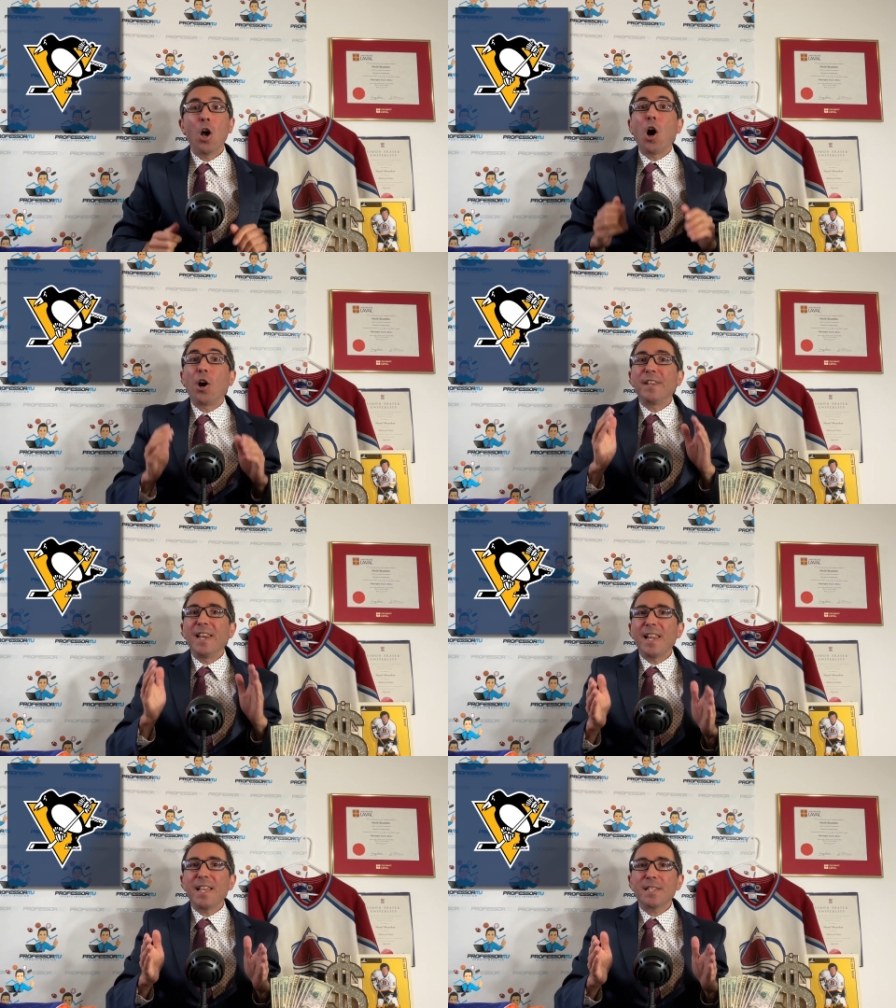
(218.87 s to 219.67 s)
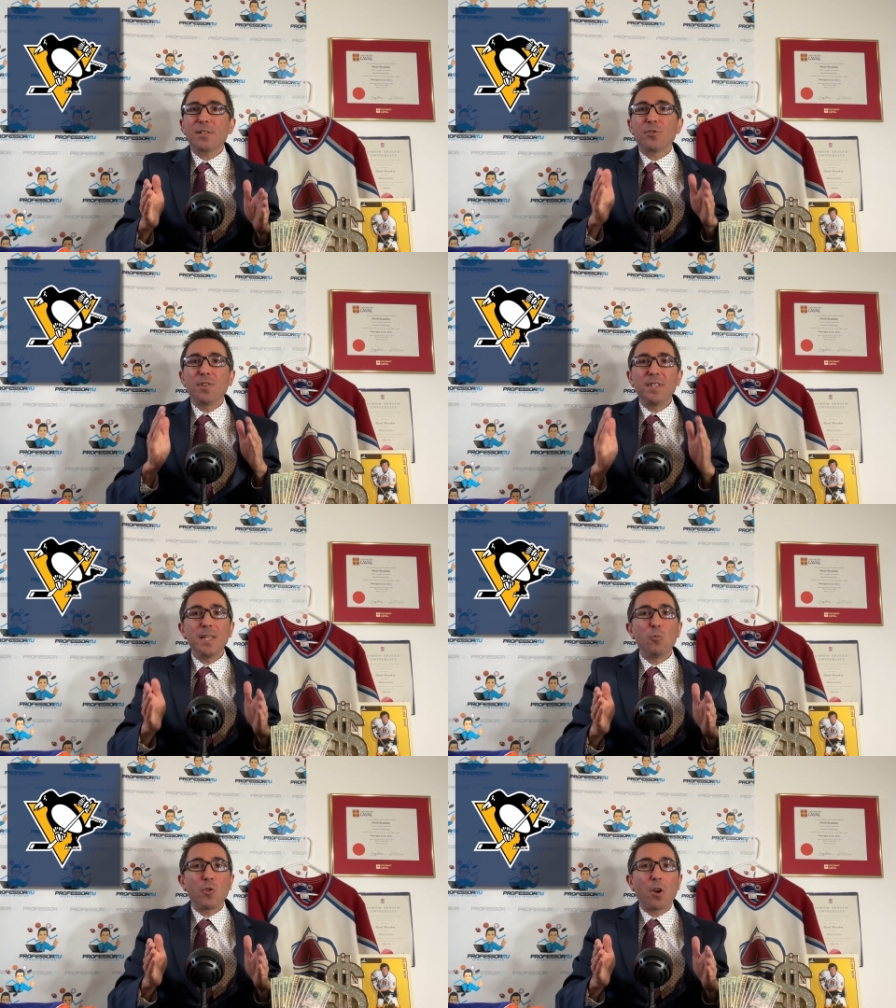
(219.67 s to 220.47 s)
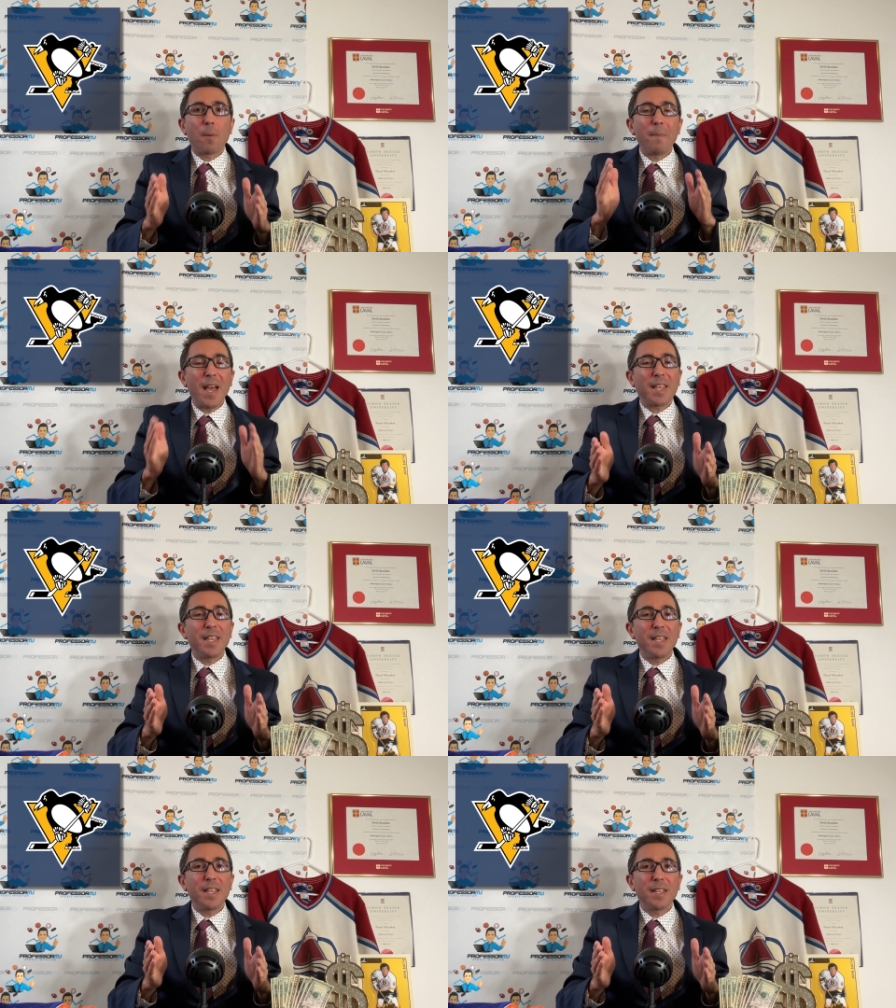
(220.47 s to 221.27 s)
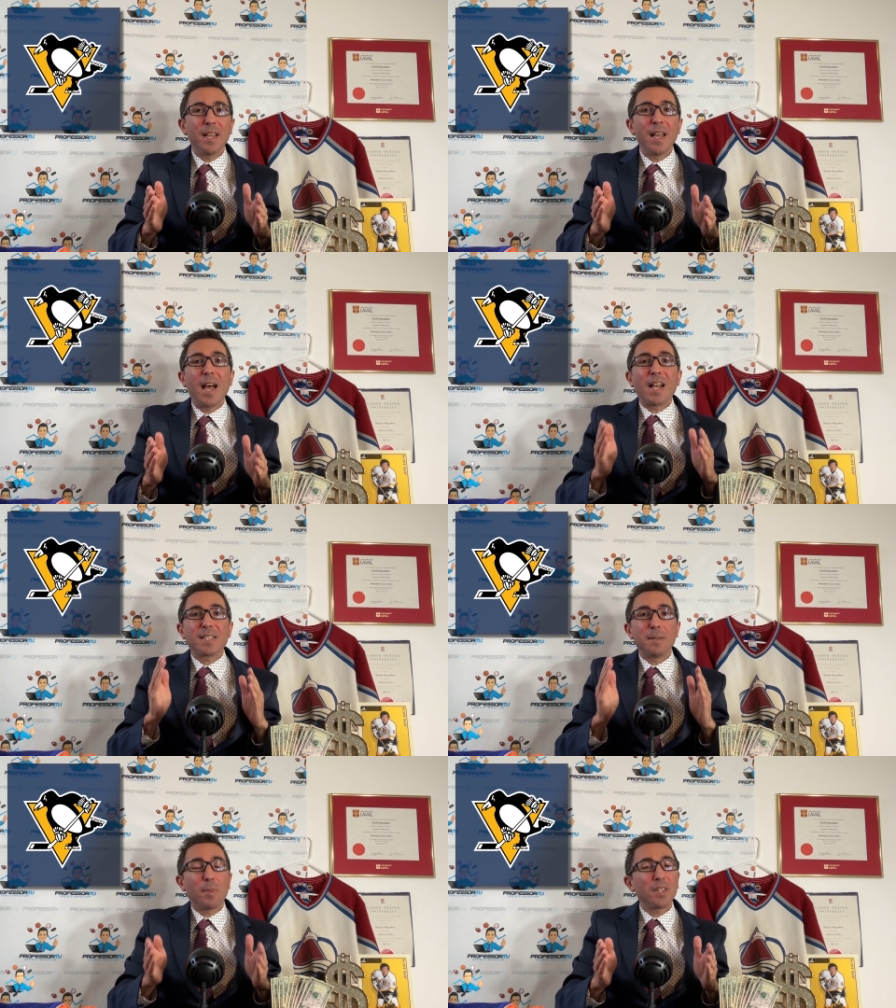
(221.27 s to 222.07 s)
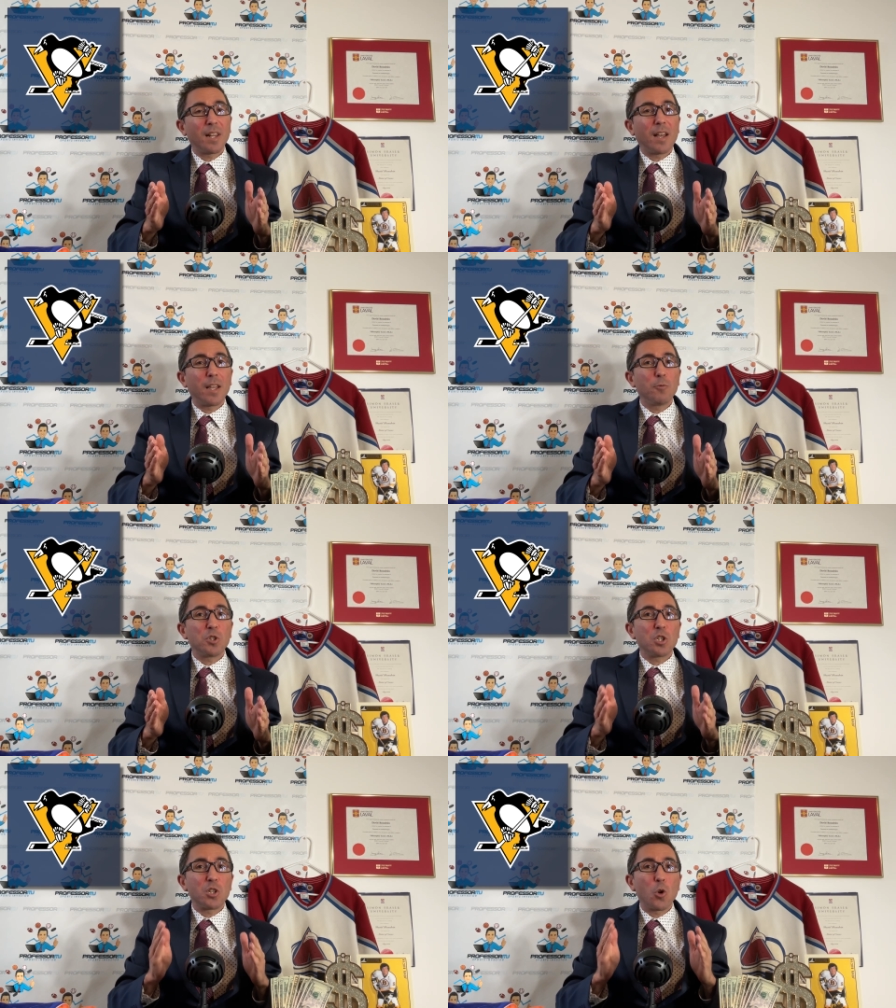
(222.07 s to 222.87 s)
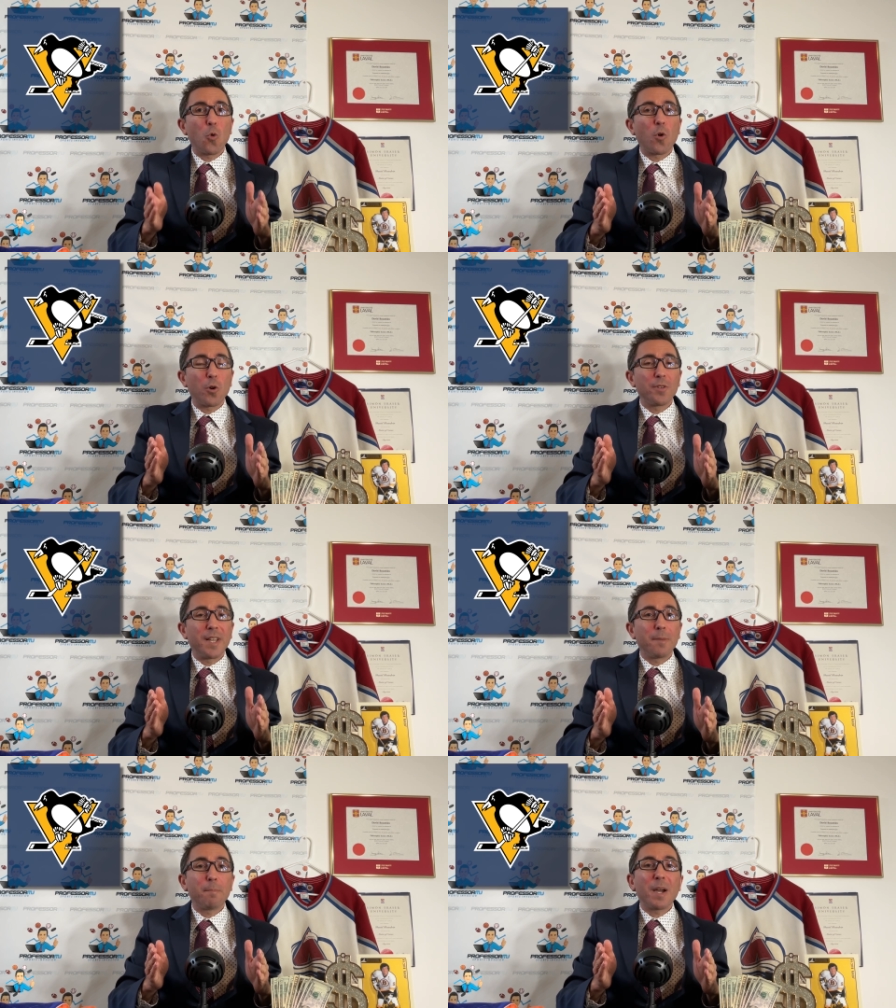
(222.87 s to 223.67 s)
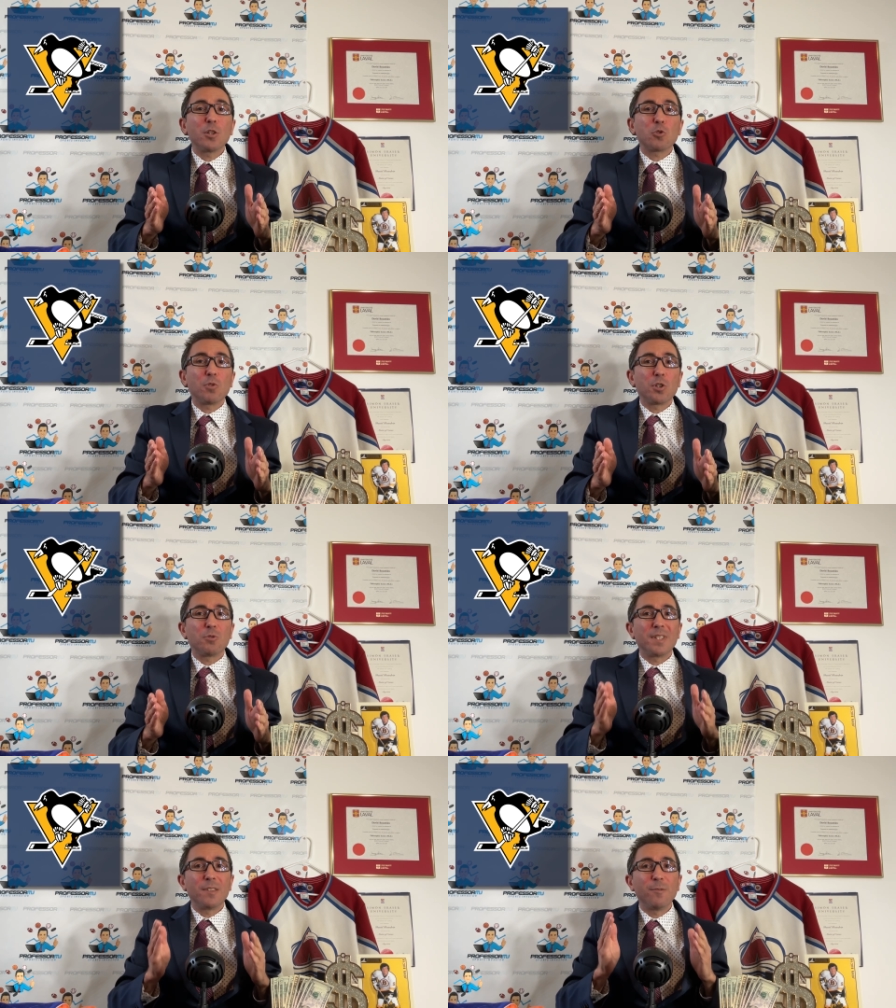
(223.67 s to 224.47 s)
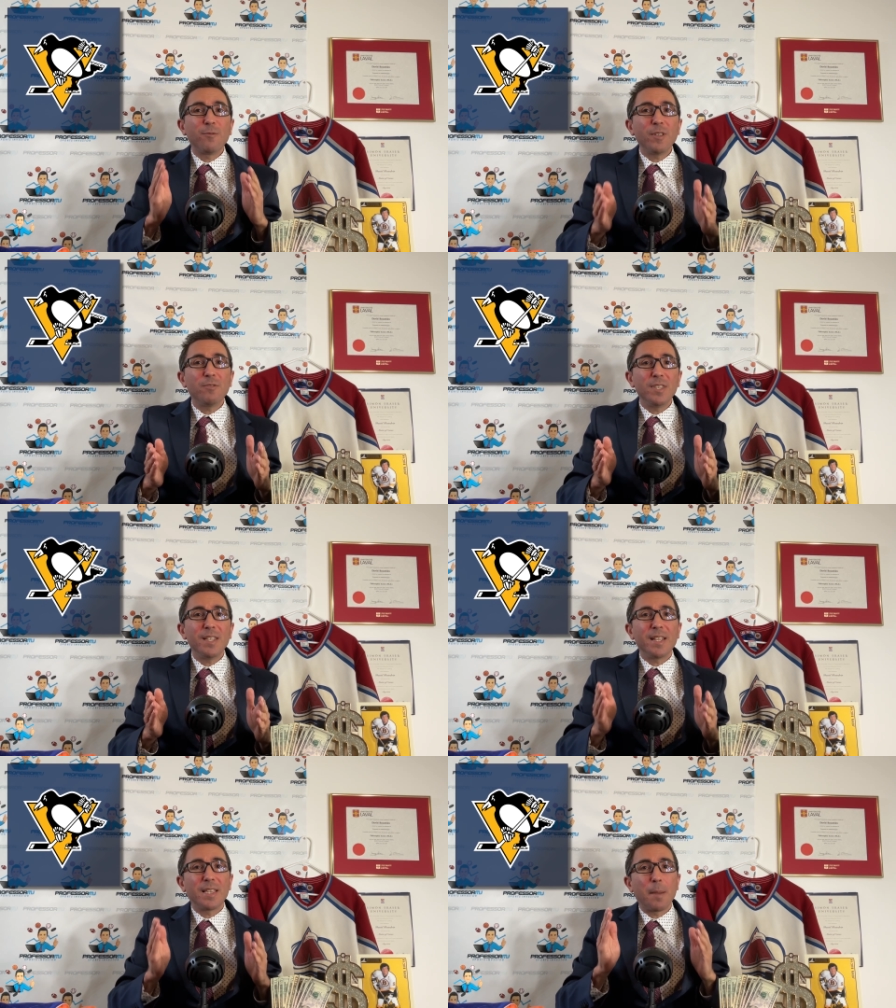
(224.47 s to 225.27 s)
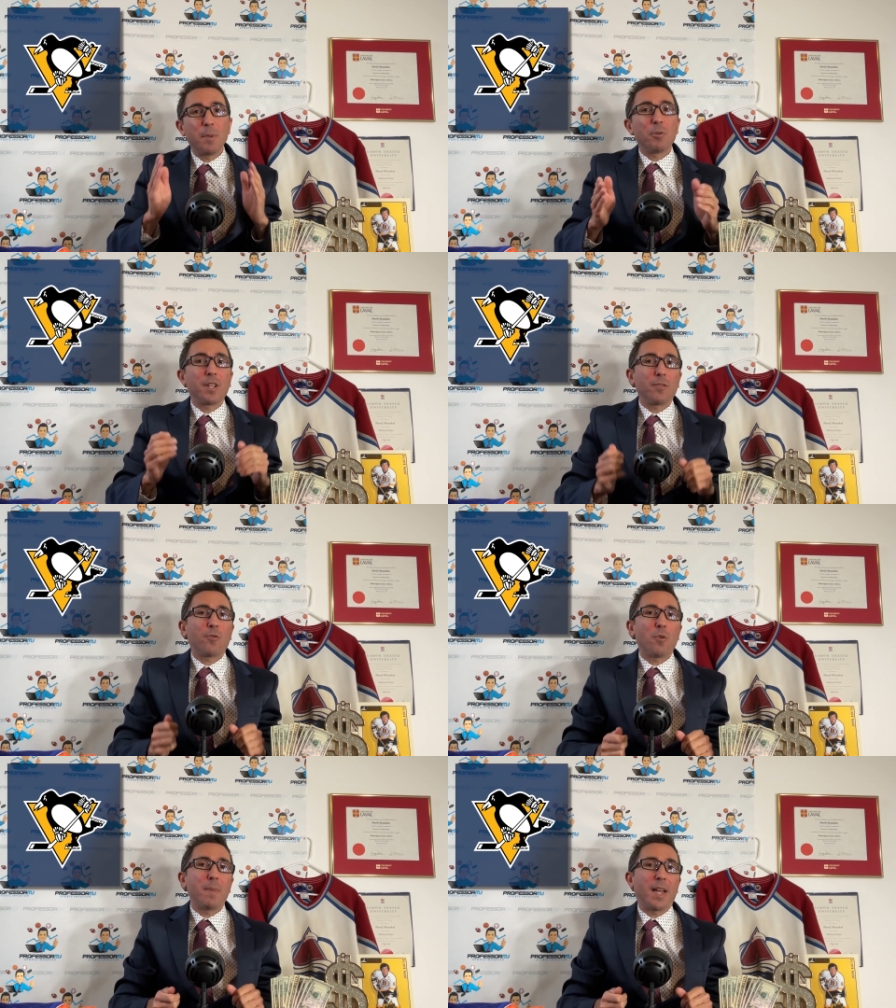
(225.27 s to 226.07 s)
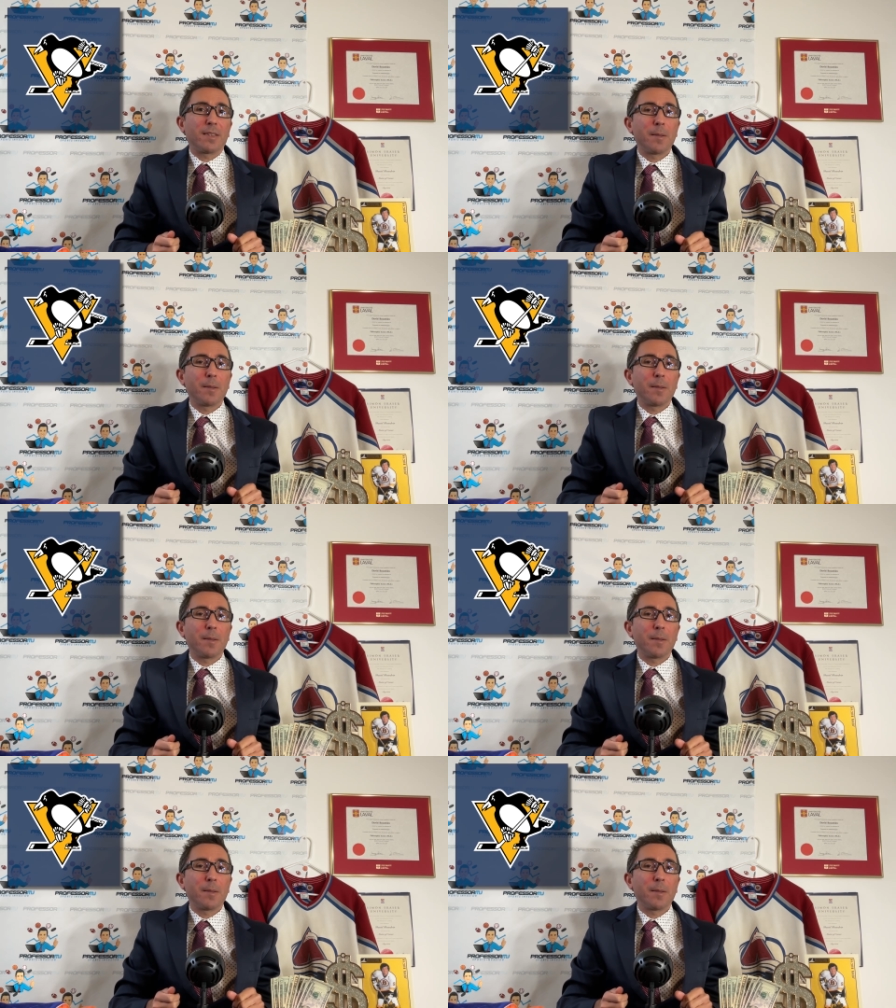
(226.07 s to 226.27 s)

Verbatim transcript: unless the team we are backing has a money line which is lower than minus 150 in American format.